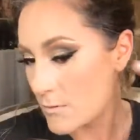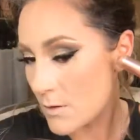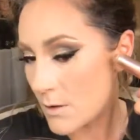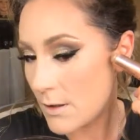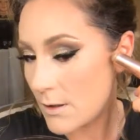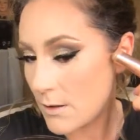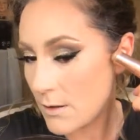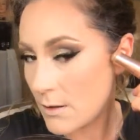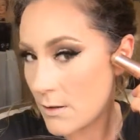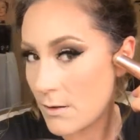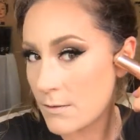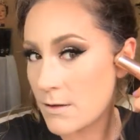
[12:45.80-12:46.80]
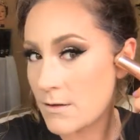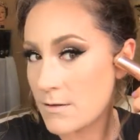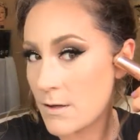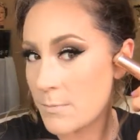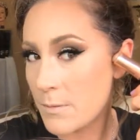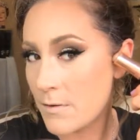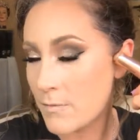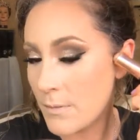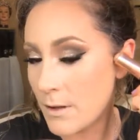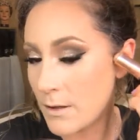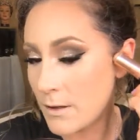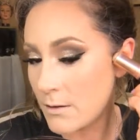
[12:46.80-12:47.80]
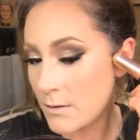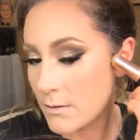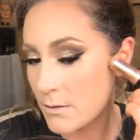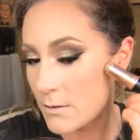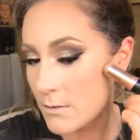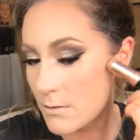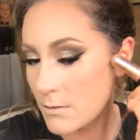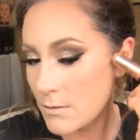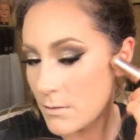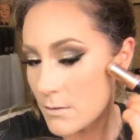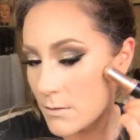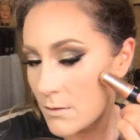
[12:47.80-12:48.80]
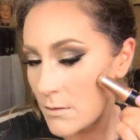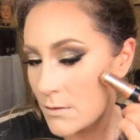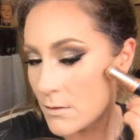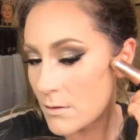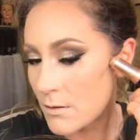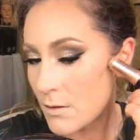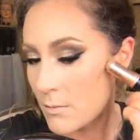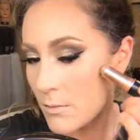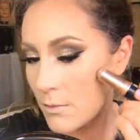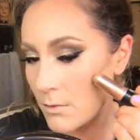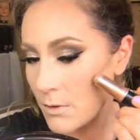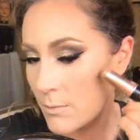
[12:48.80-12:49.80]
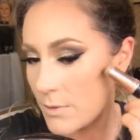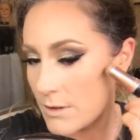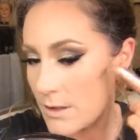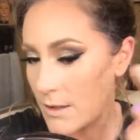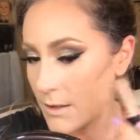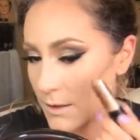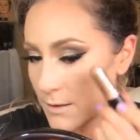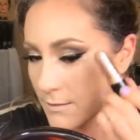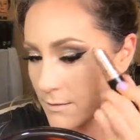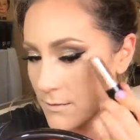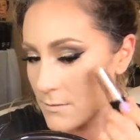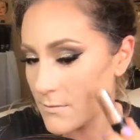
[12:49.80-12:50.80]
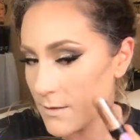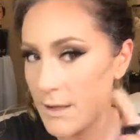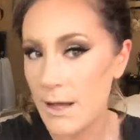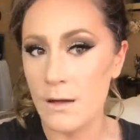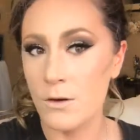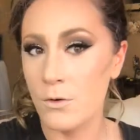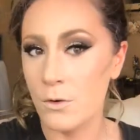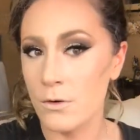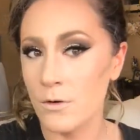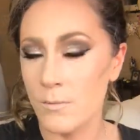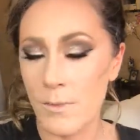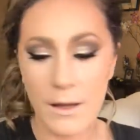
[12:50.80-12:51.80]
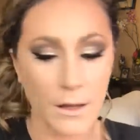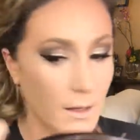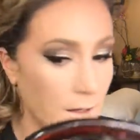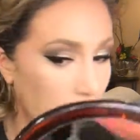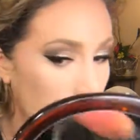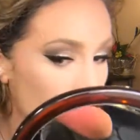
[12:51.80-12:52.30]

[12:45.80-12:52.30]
Starting here at the tip of my ear, I'm only bringing it in to the outer corner of my eye.